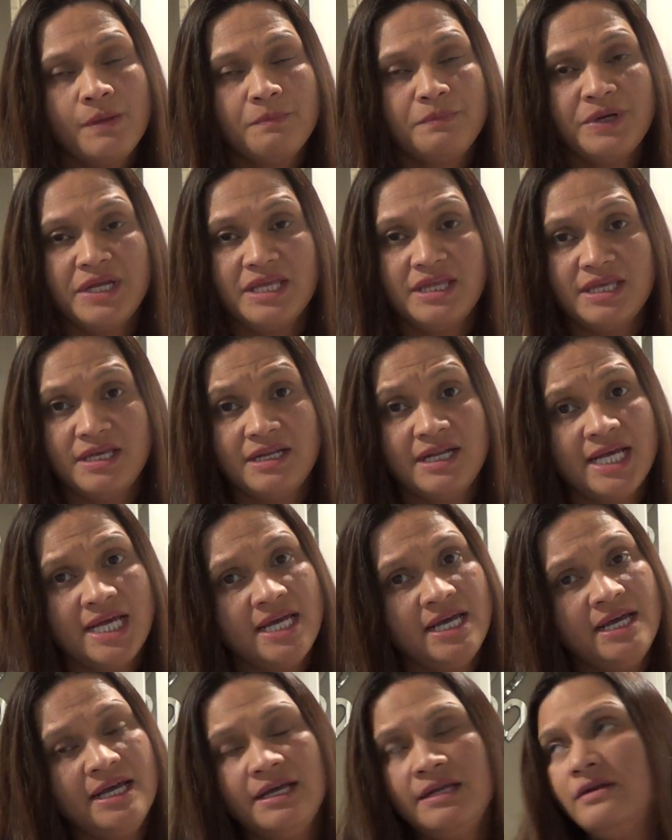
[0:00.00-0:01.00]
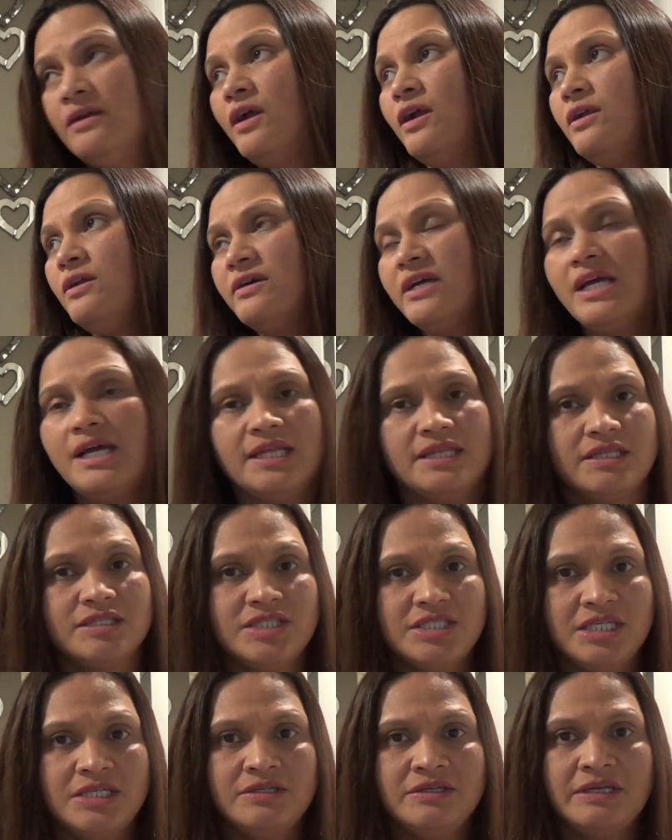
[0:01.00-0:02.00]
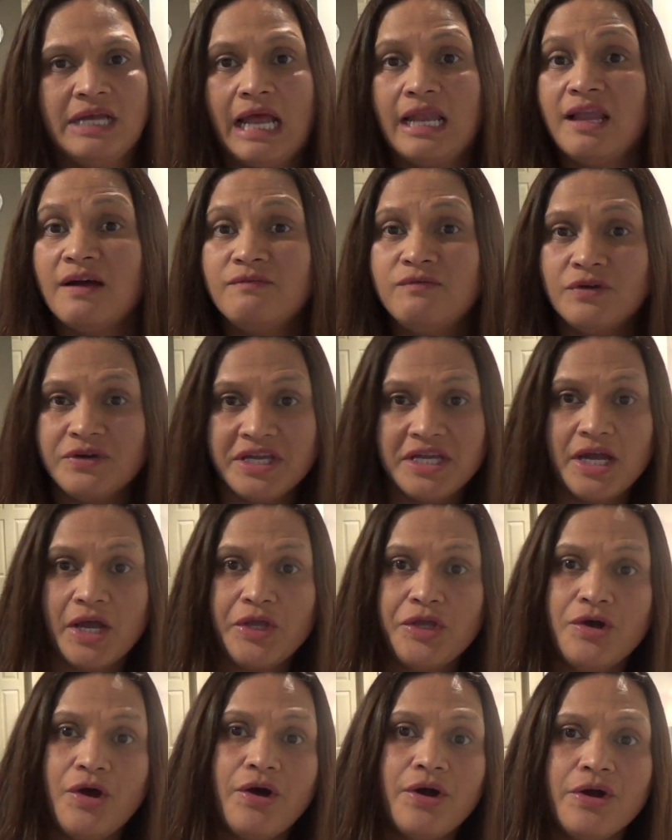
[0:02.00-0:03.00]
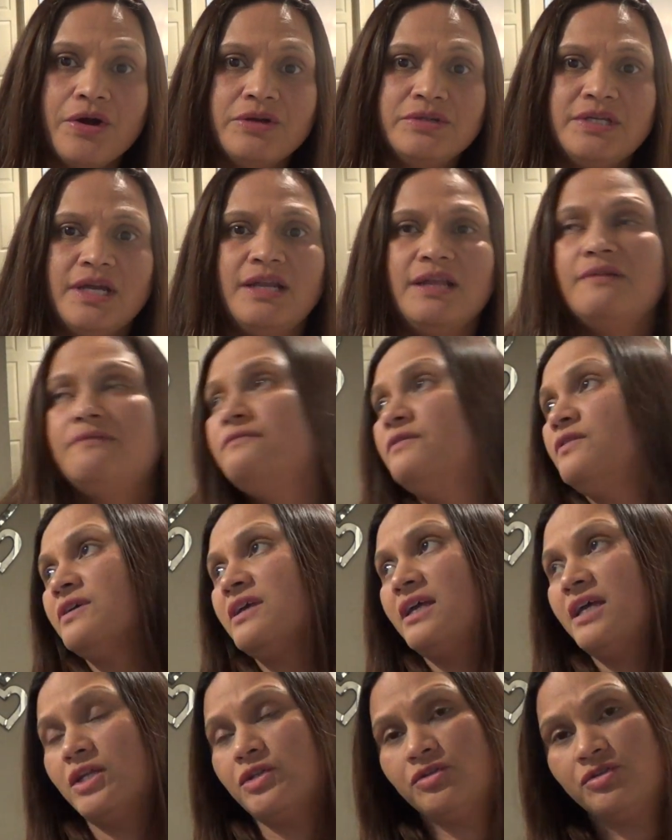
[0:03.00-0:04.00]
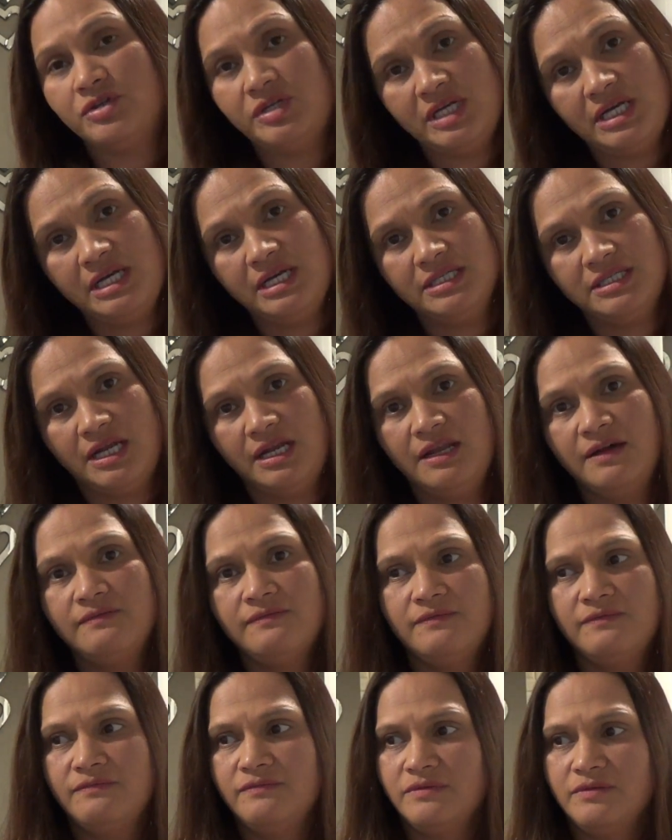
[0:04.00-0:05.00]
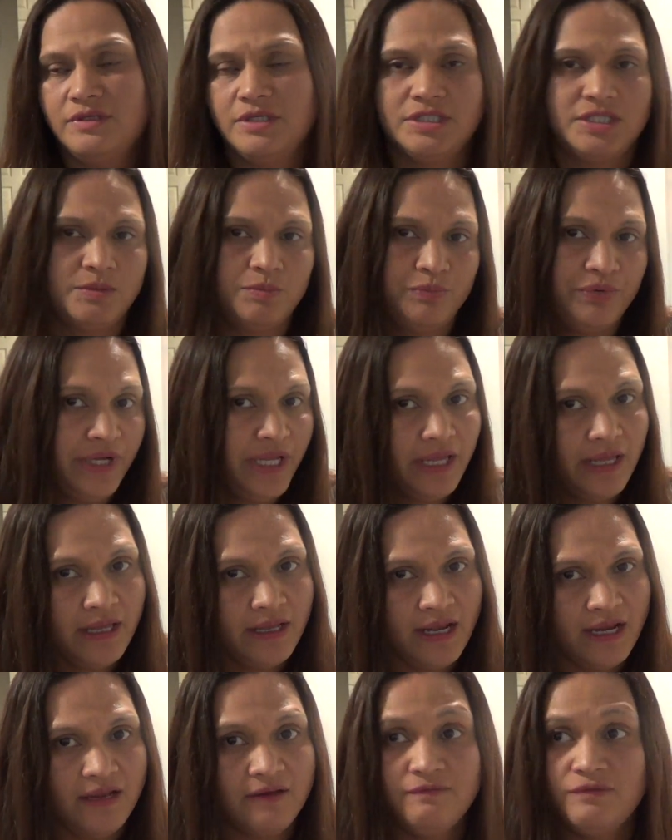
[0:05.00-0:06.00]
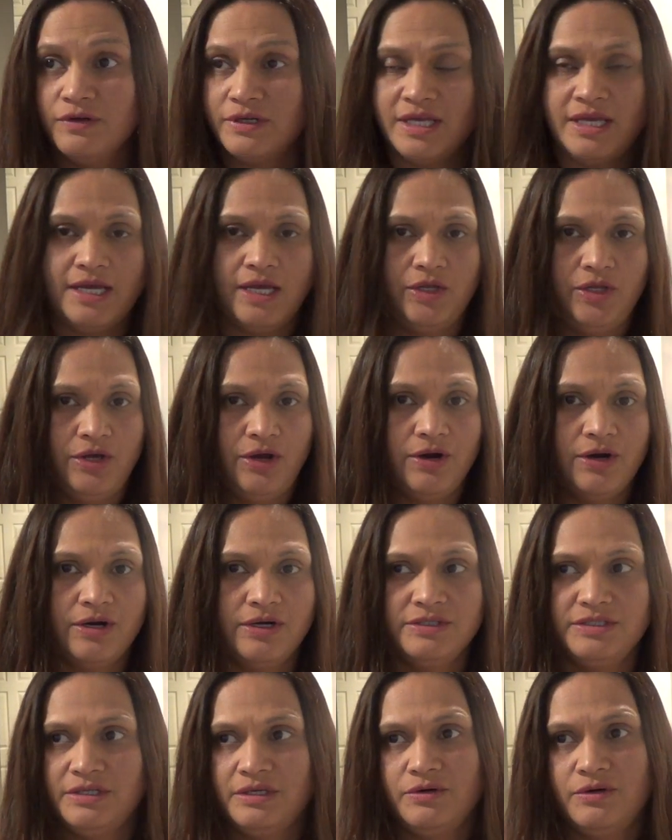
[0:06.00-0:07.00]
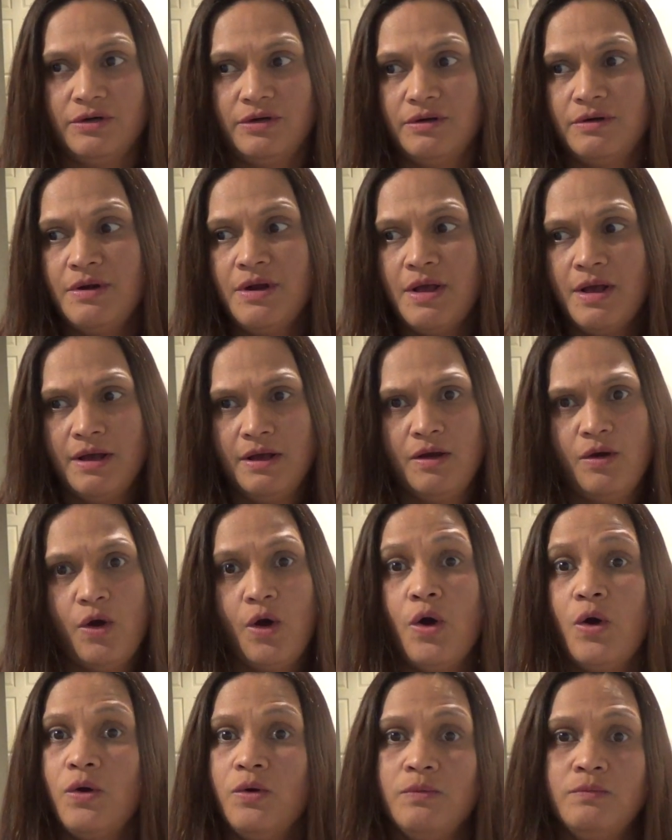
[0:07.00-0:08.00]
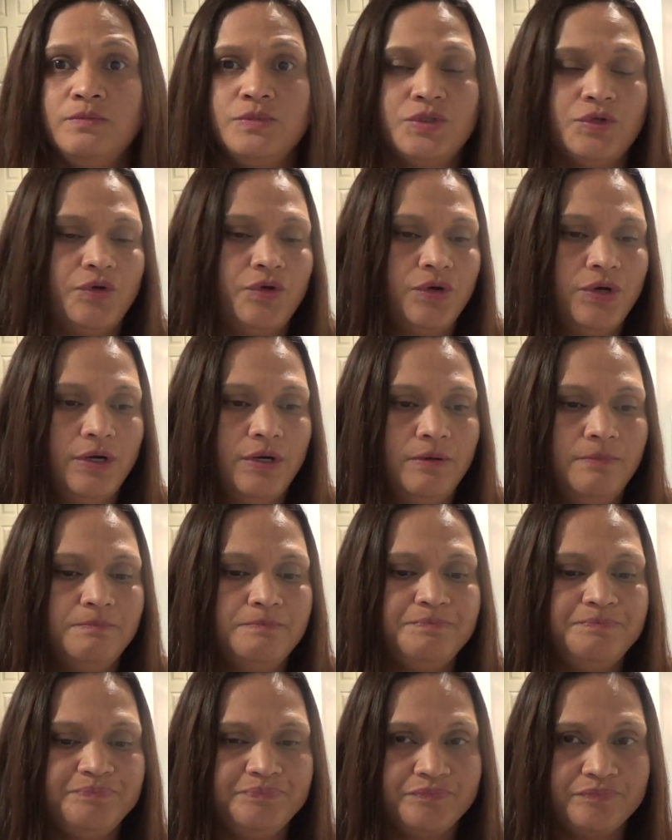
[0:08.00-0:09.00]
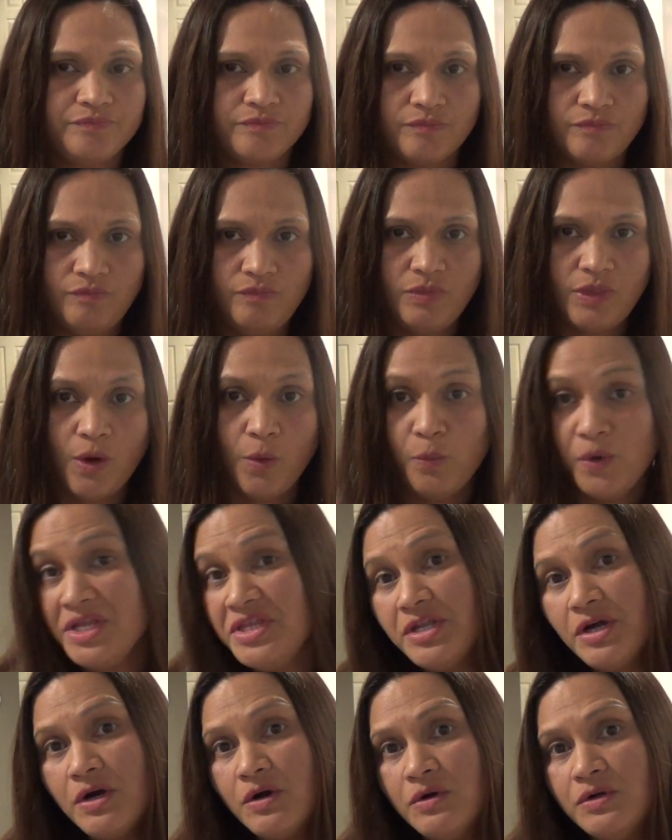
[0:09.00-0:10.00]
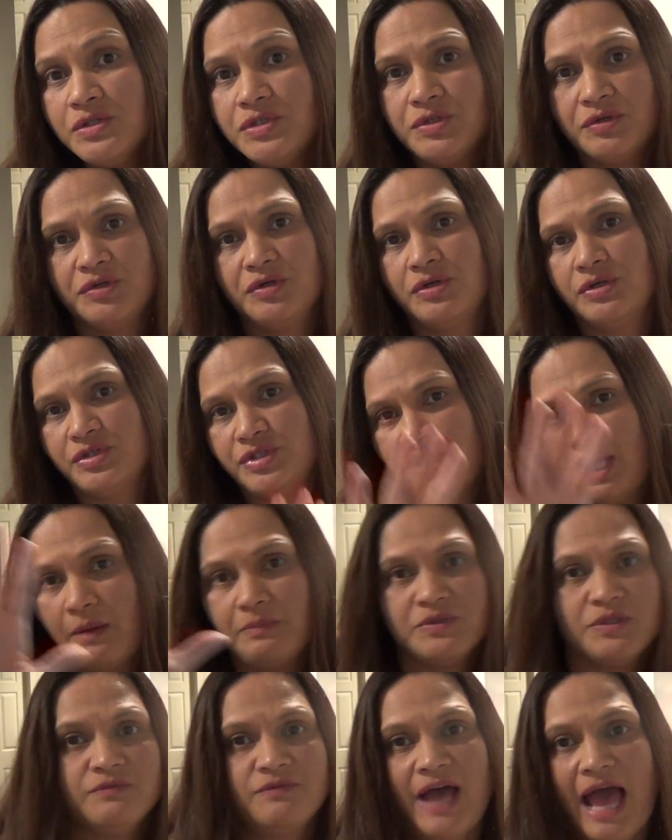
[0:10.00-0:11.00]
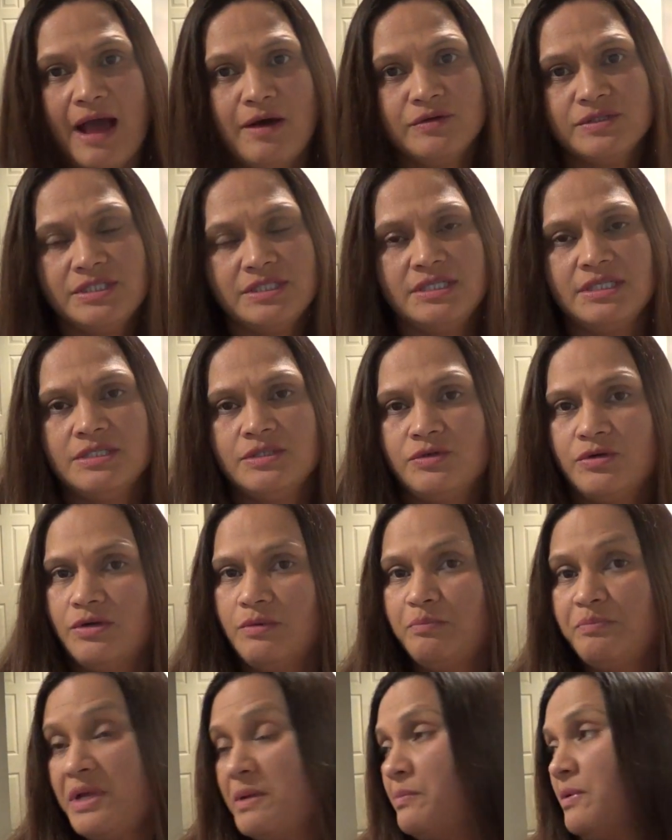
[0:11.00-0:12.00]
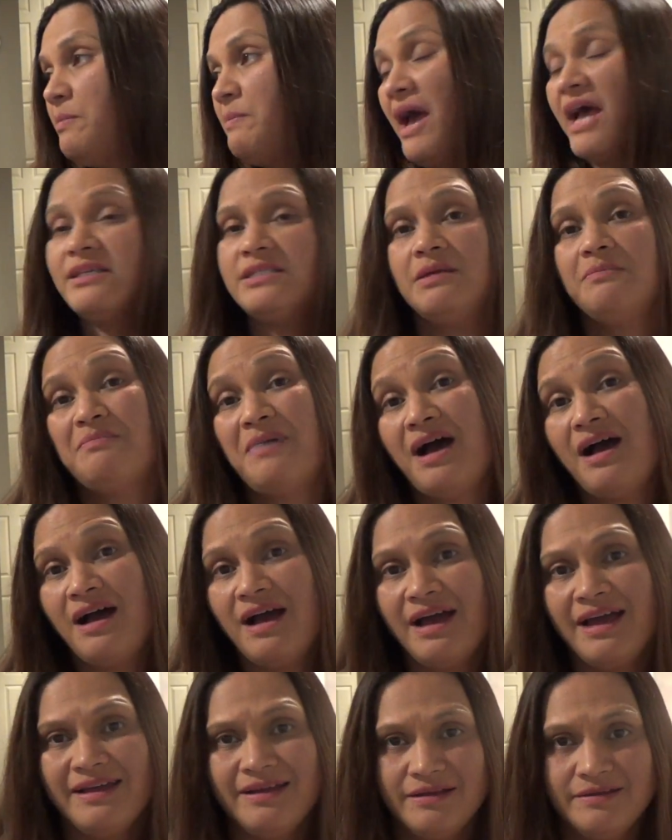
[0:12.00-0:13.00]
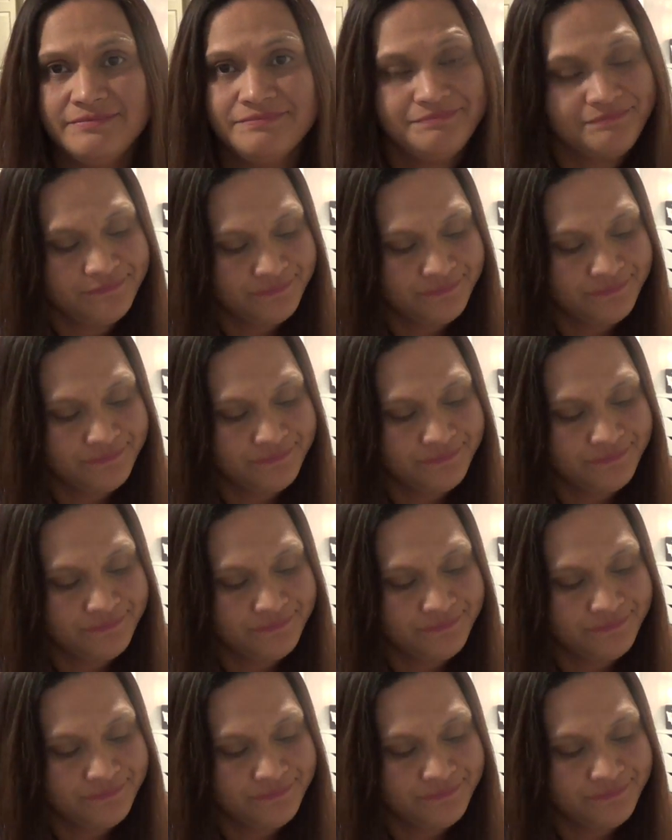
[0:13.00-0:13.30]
Breathe it in, looking at the scenery. I love looking at yards. I love looking at trees. I love the spring. I love looking at yards or homes or windows or shapes of houses or people passing by,